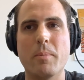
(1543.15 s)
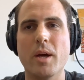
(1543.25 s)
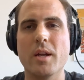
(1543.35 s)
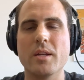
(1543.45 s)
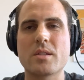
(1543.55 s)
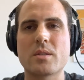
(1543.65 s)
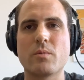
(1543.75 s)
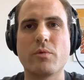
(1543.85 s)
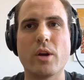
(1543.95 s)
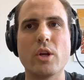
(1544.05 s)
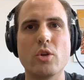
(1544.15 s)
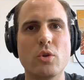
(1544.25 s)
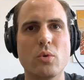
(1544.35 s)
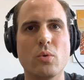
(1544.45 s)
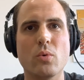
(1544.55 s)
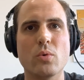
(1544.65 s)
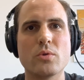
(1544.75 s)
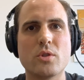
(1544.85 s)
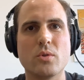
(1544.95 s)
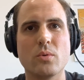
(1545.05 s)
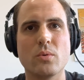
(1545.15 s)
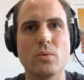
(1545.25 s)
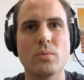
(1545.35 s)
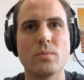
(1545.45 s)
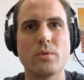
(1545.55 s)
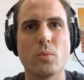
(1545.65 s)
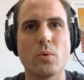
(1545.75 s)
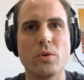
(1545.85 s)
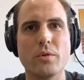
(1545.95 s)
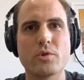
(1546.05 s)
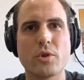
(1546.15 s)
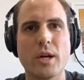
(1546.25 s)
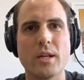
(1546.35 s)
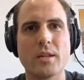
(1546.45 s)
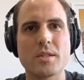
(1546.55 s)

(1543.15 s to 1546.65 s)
but it's very new to the world of trading.